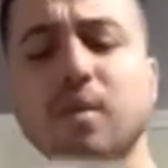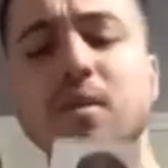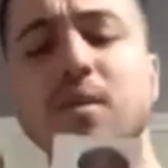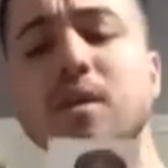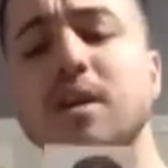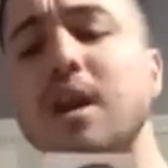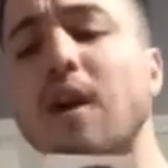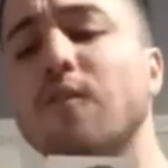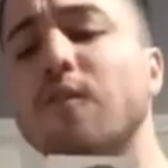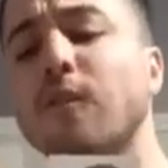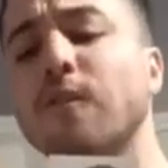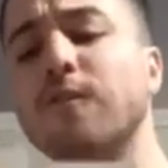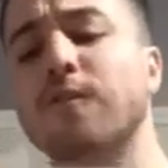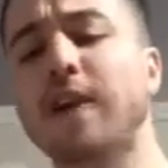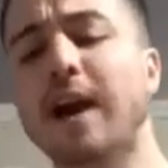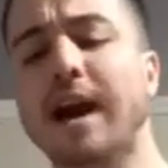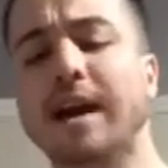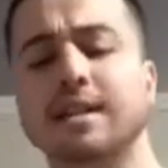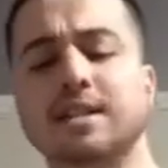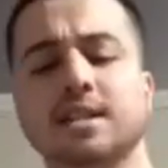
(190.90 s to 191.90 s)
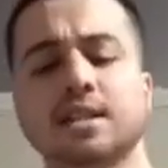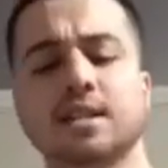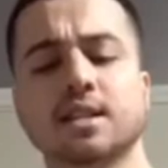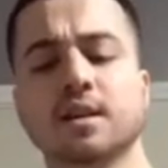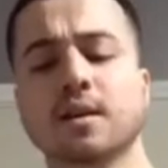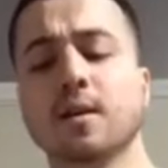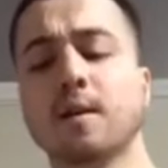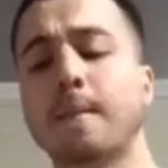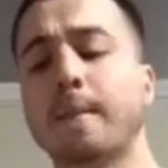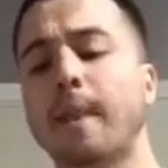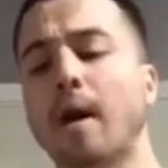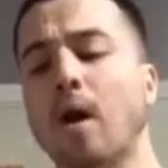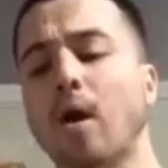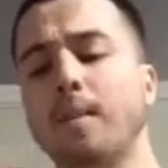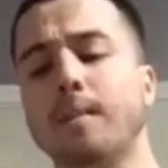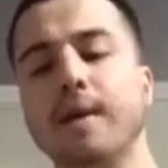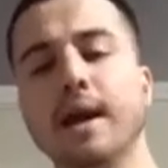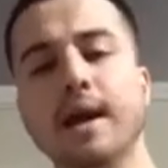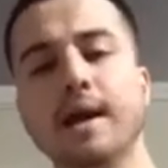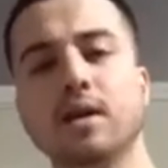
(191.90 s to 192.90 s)
Now for fats, our
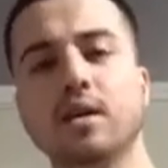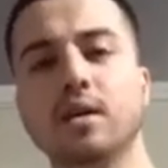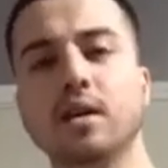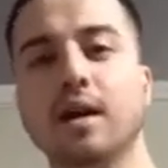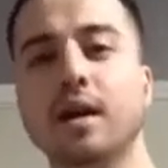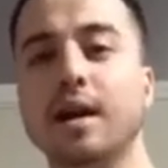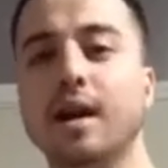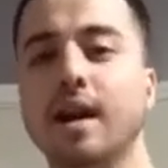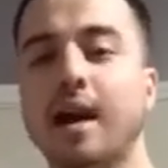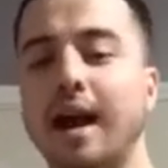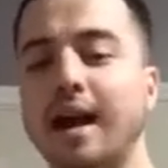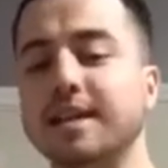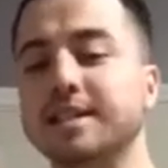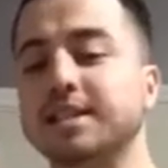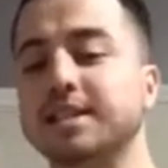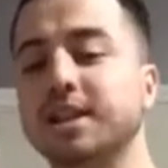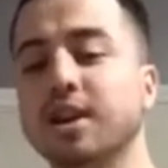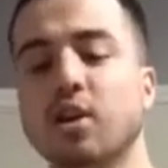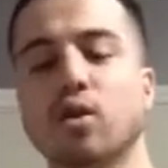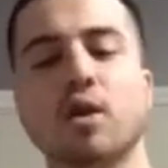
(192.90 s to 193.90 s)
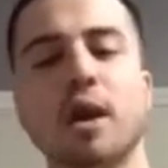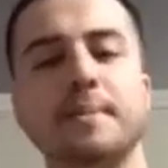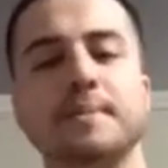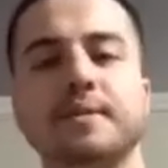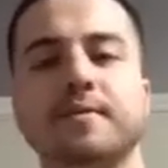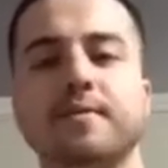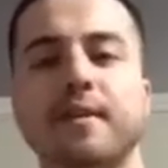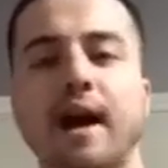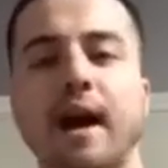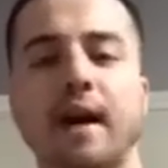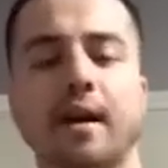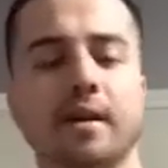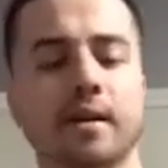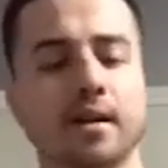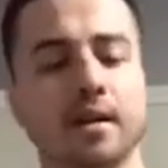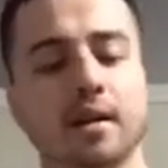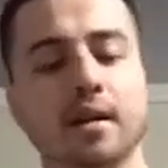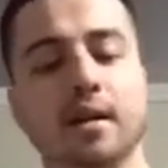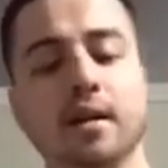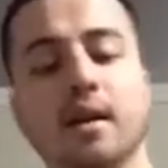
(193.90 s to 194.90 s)
bagel has 0 grams of fat.
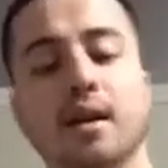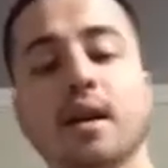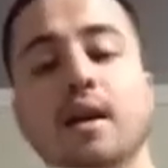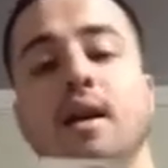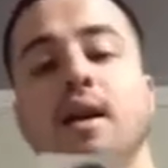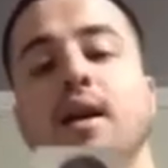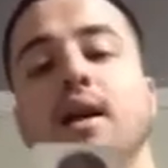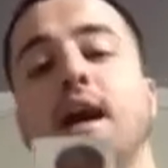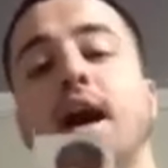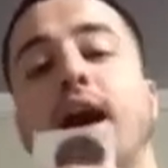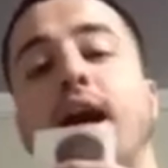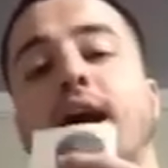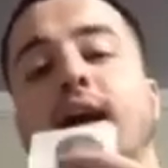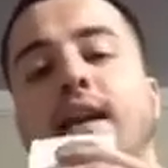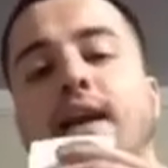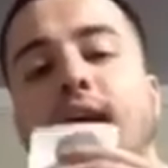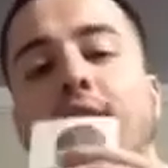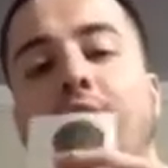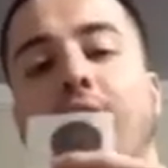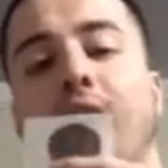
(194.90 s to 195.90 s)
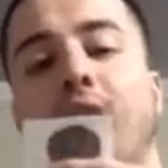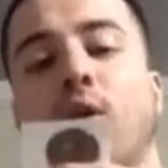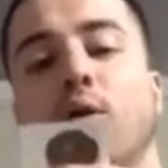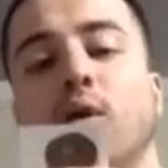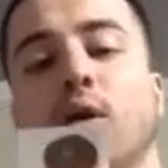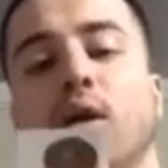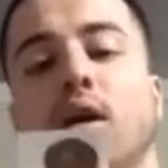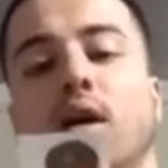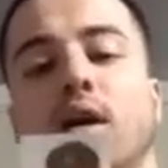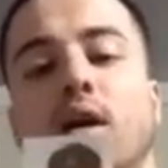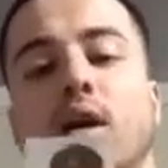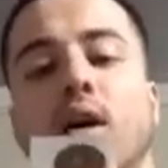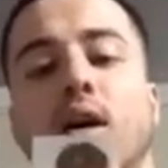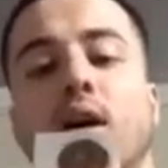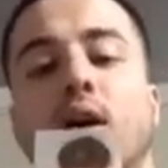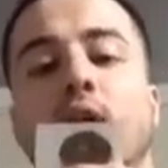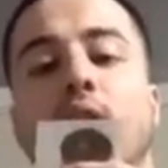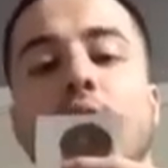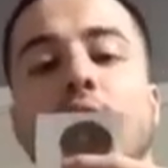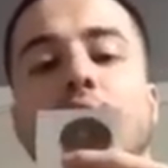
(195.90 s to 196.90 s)
And our
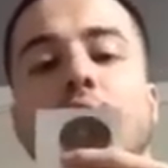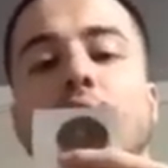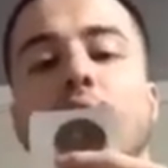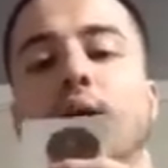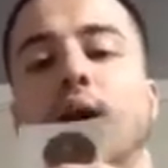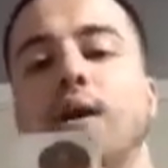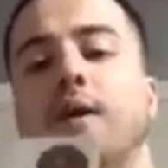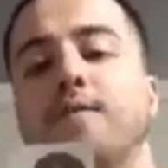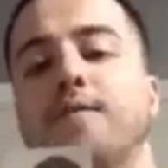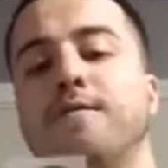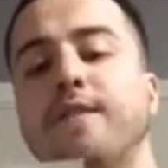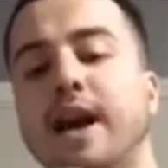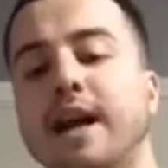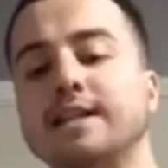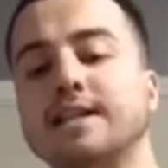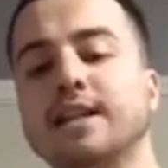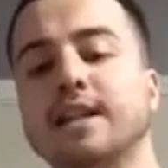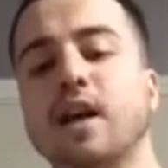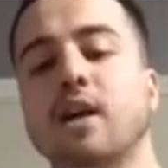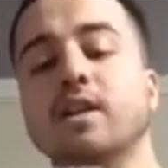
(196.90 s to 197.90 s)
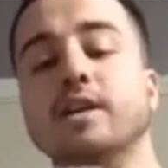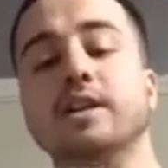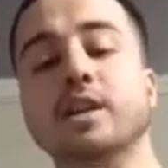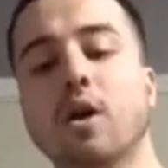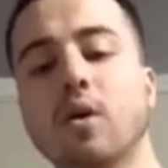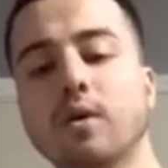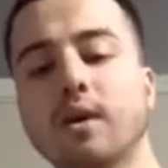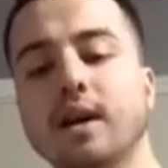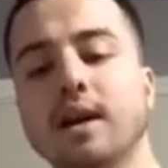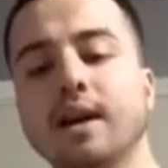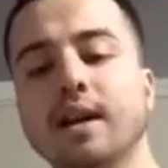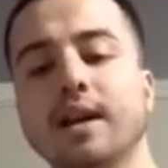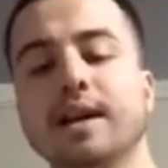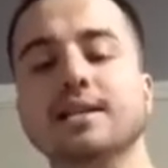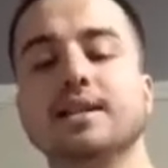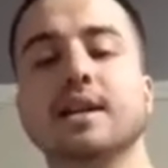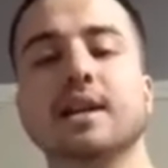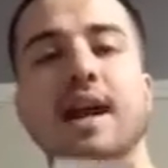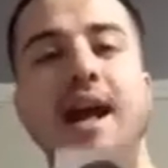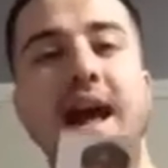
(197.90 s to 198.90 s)
fats in our donut is
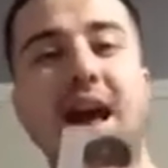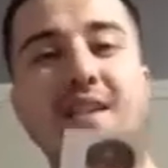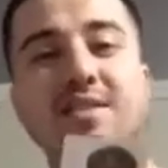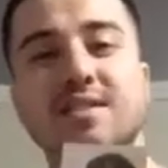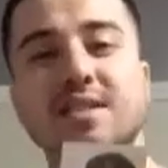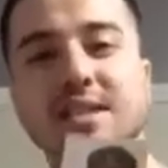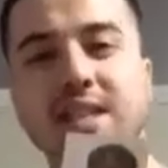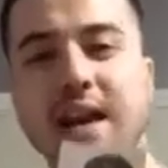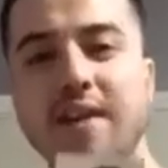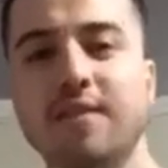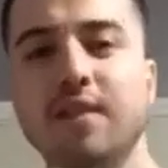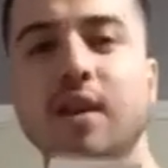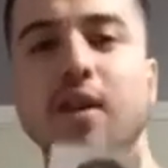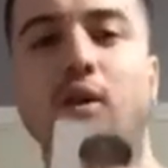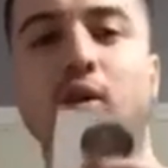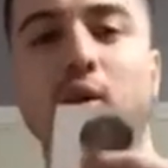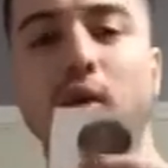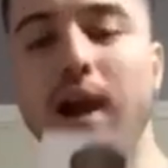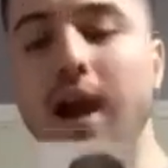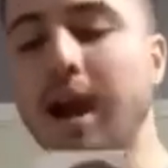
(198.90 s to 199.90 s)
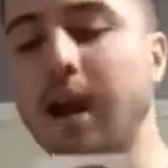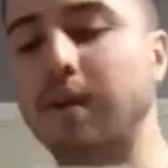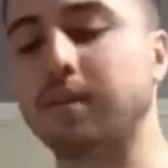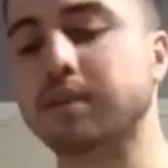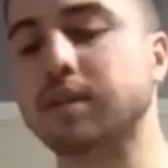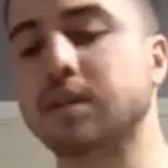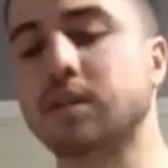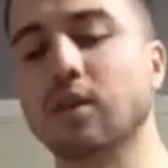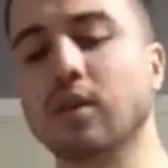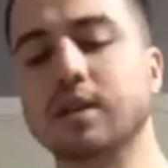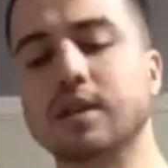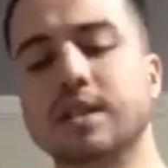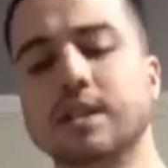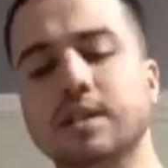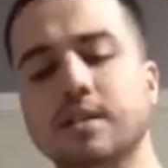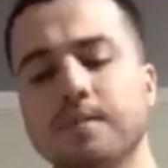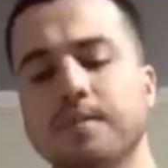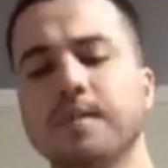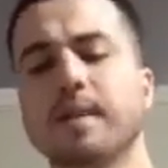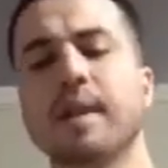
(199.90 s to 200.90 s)
going to have 7 grams. So
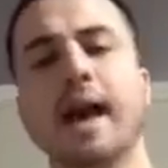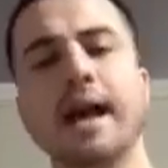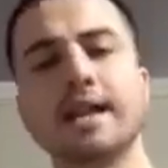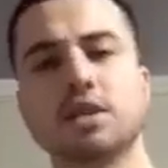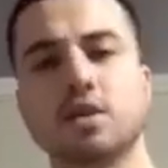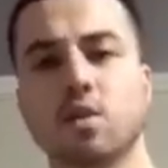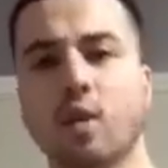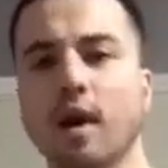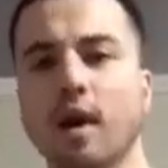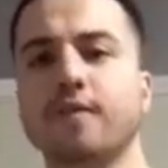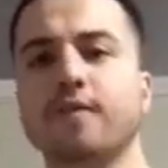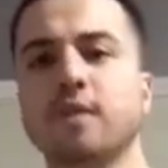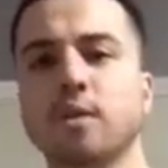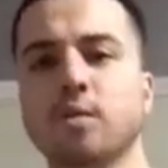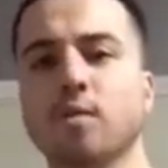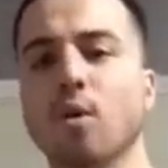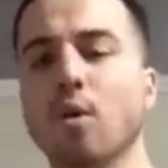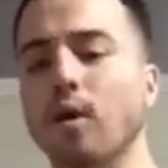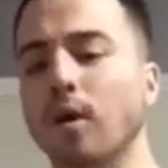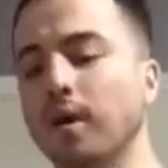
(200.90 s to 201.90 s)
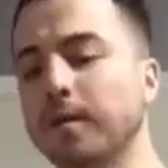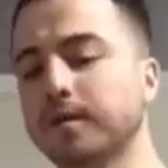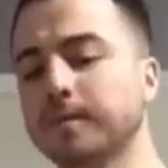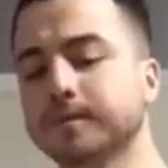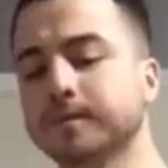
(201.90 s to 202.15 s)
that's quite a few more.